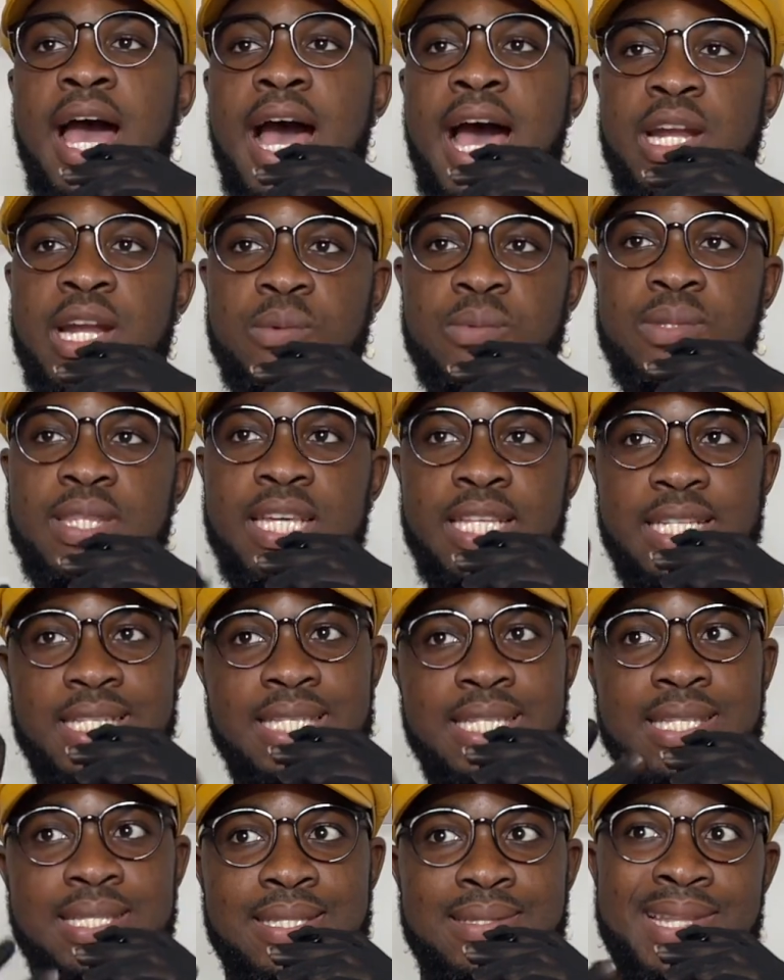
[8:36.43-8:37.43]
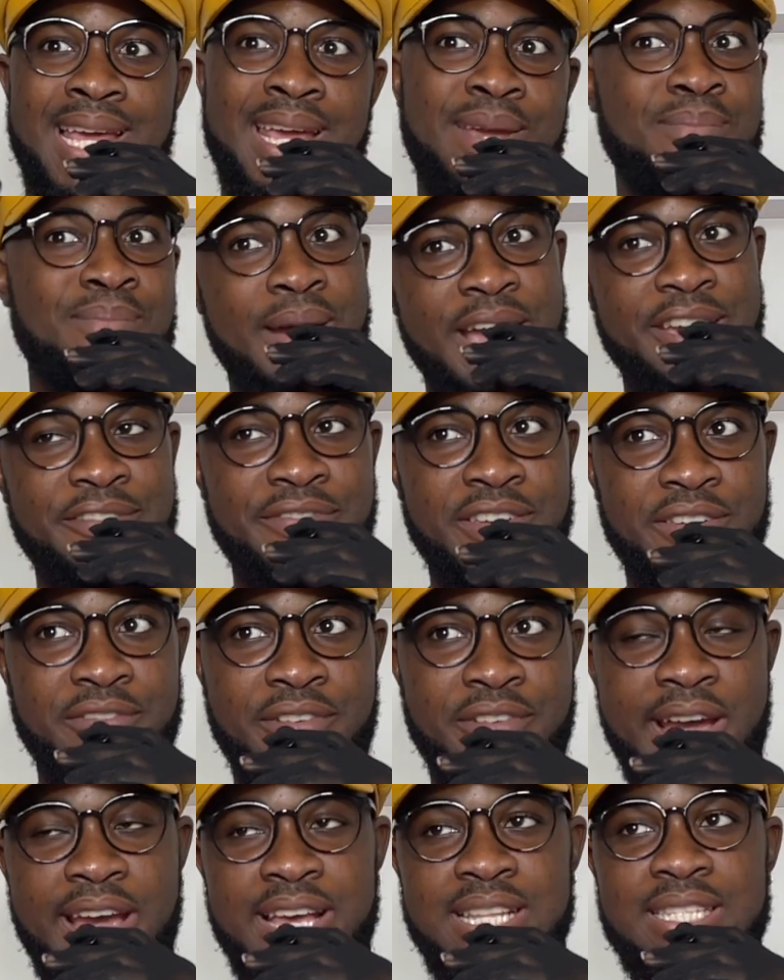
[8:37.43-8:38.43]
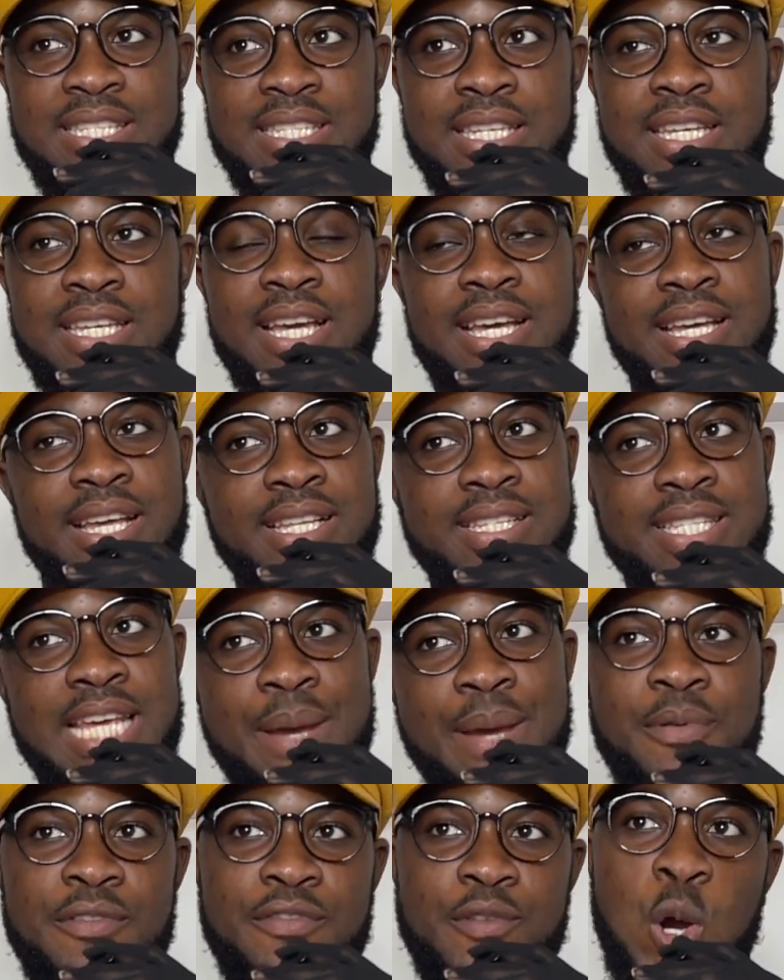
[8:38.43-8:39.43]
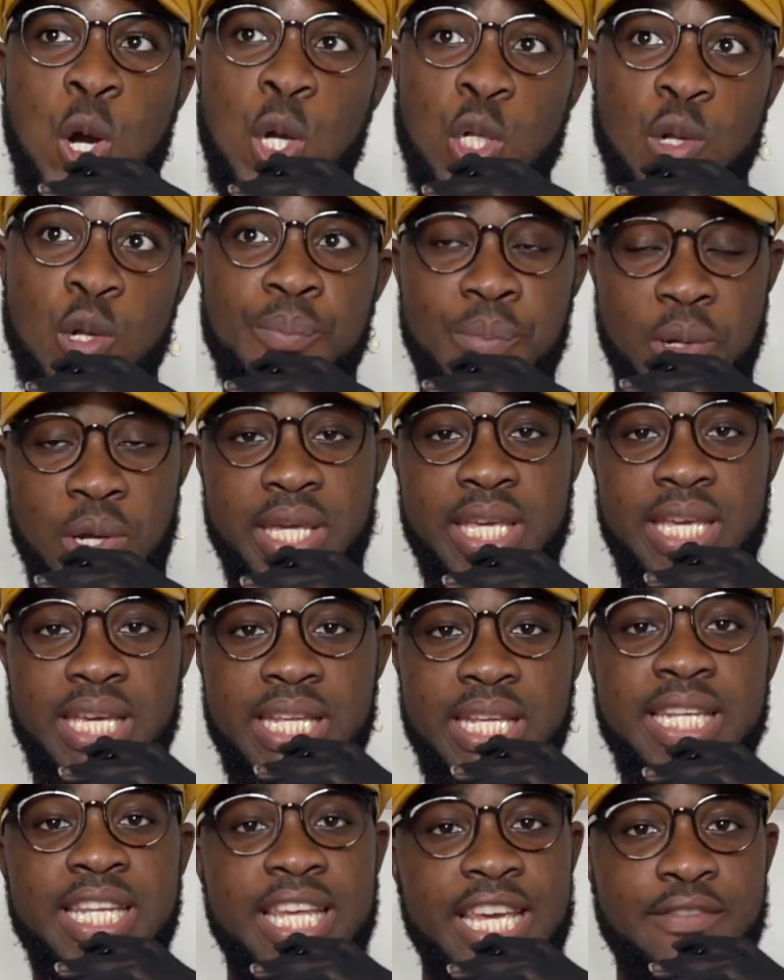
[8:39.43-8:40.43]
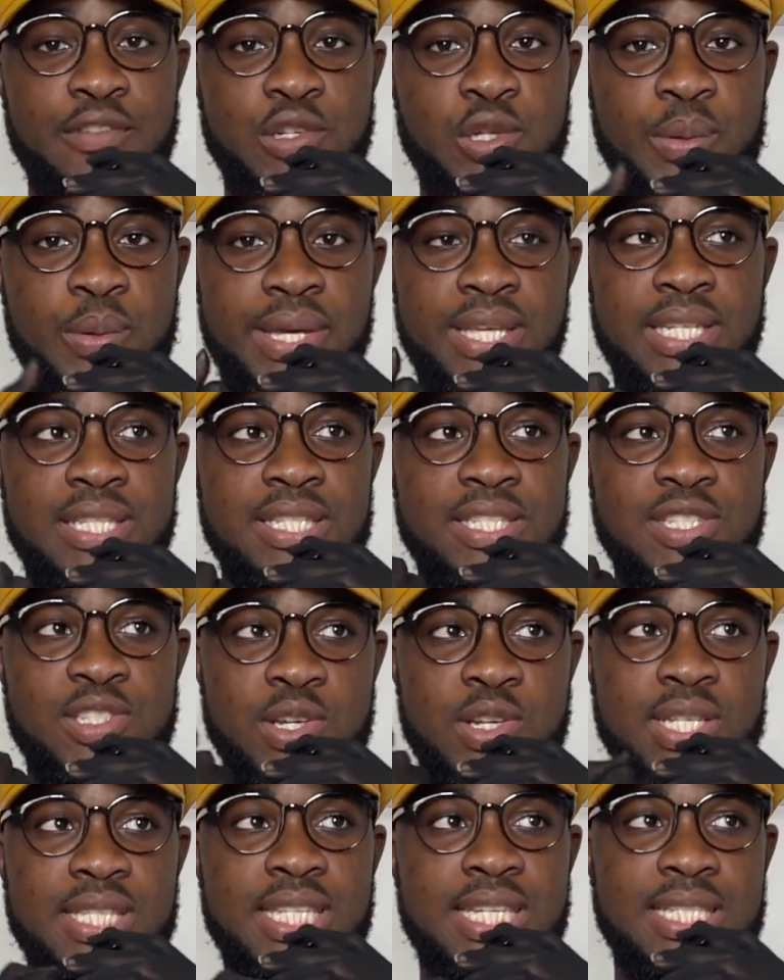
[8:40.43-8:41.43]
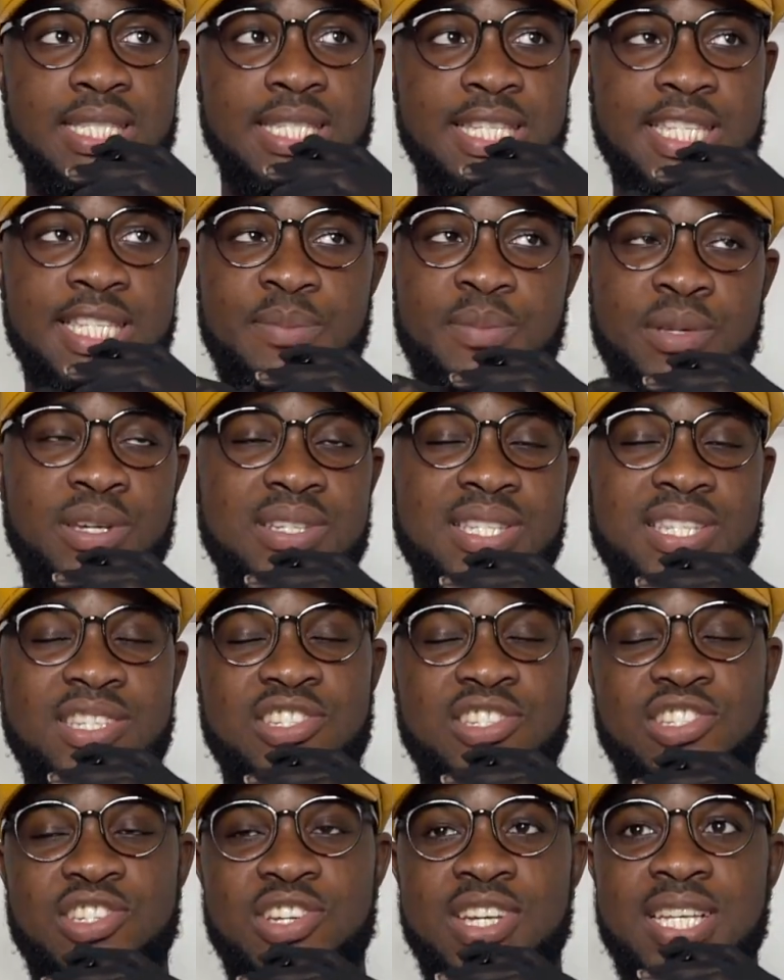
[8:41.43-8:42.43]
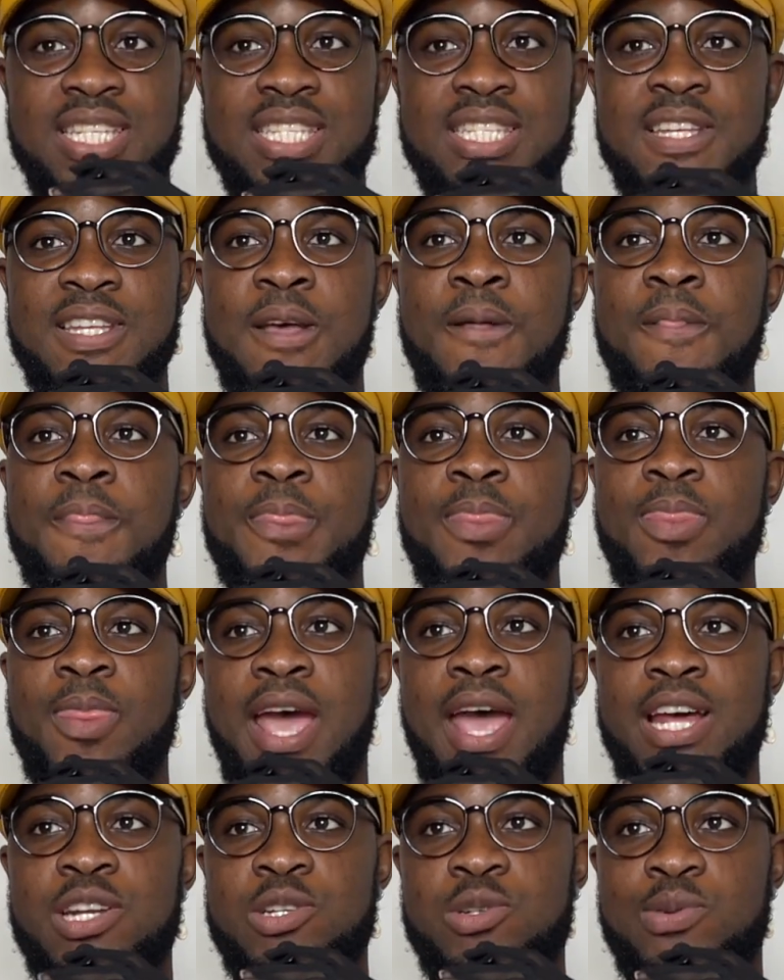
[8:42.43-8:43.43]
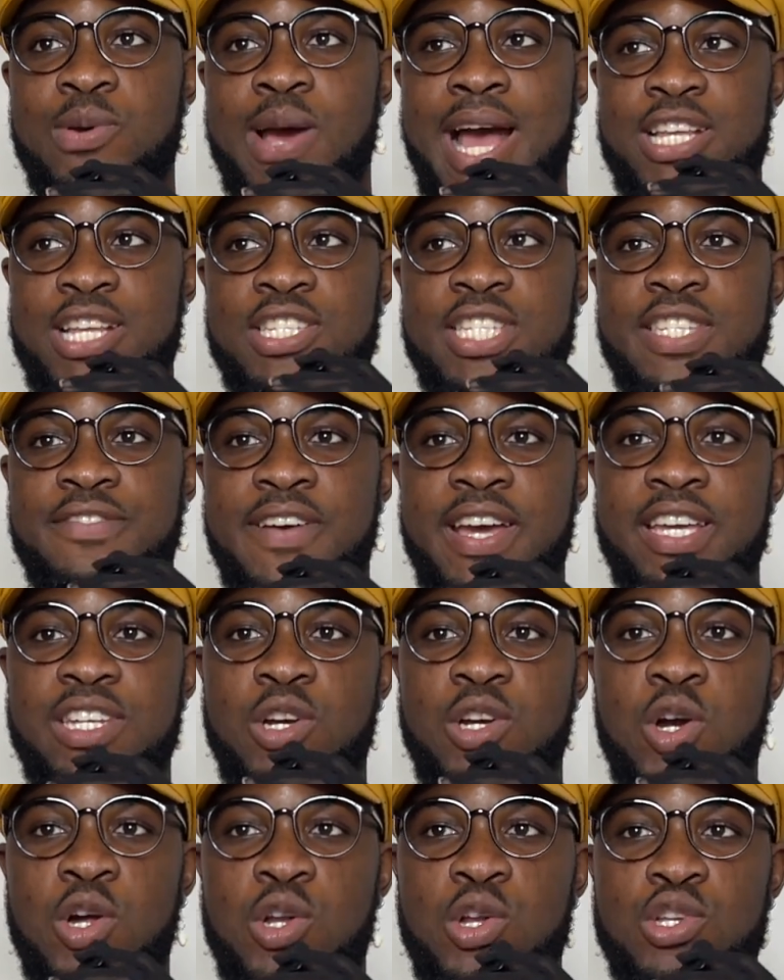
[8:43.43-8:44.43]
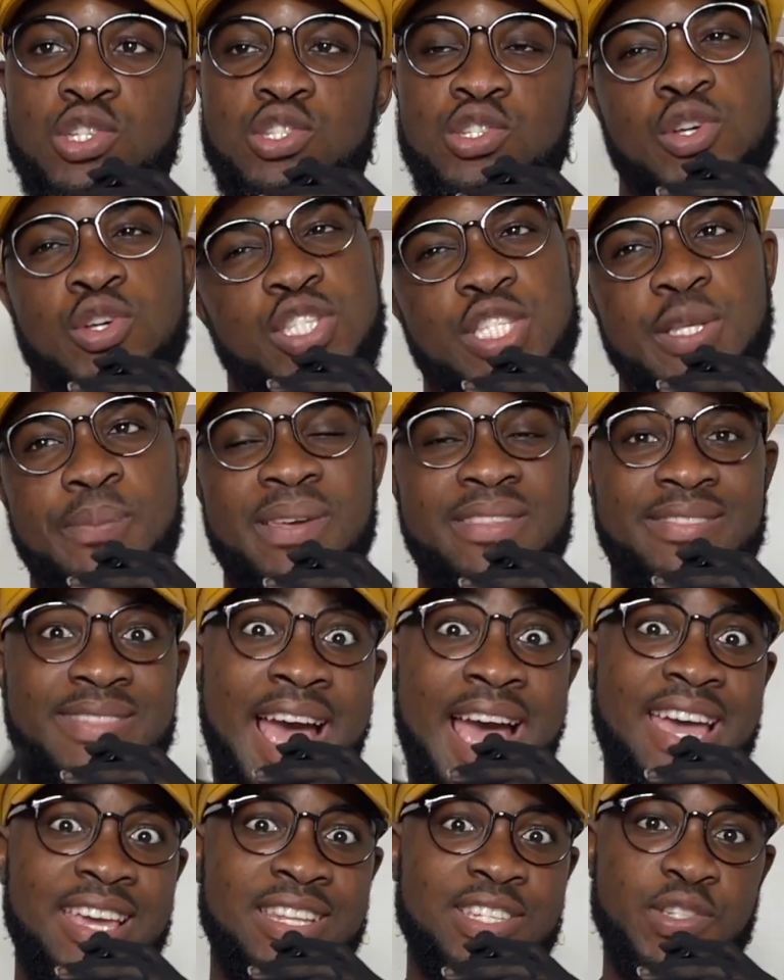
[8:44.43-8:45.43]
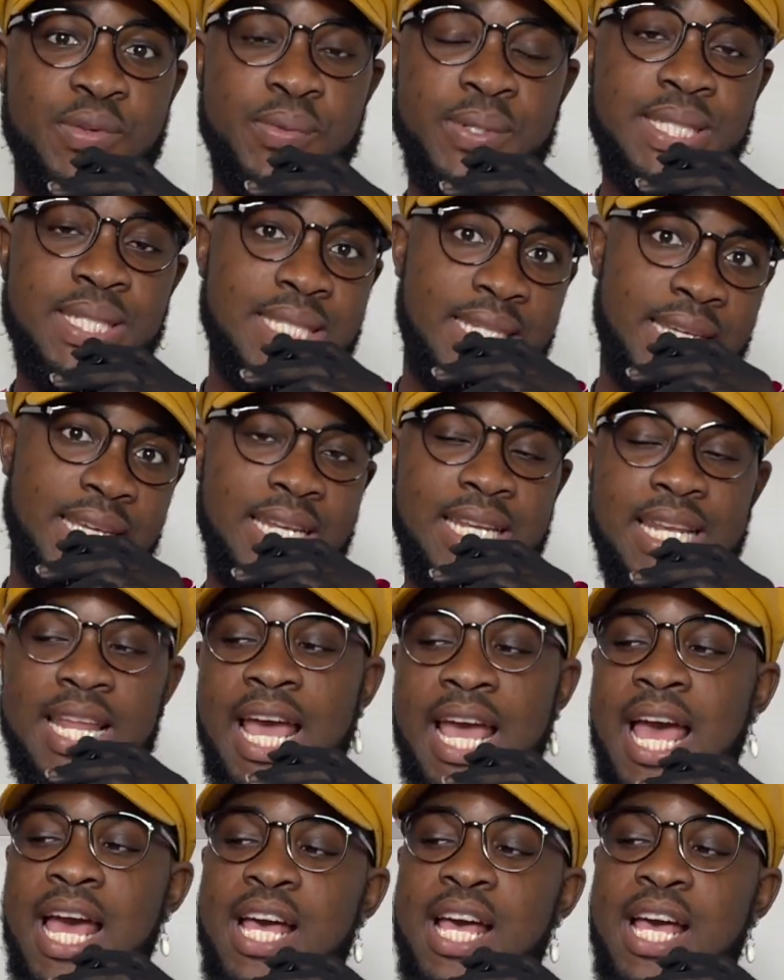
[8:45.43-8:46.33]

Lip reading: I don't think this is like my favorite type of color blocking, even though it does exist, because it's just, I don't know, I just find the colors not to be that interesting.